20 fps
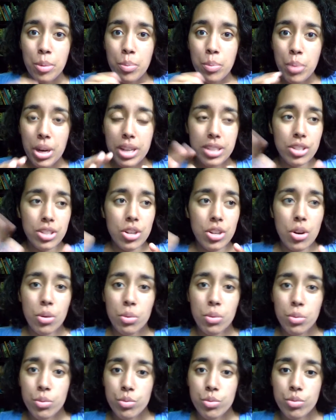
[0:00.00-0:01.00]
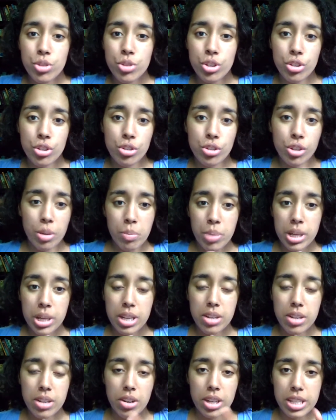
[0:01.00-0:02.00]
But, you know, should you
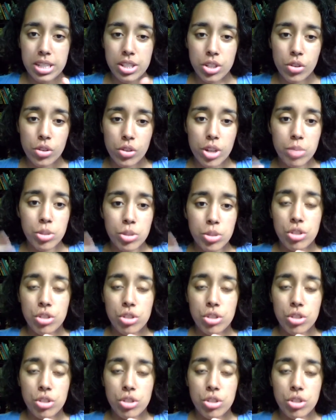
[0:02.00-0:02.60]
compete on Instagram?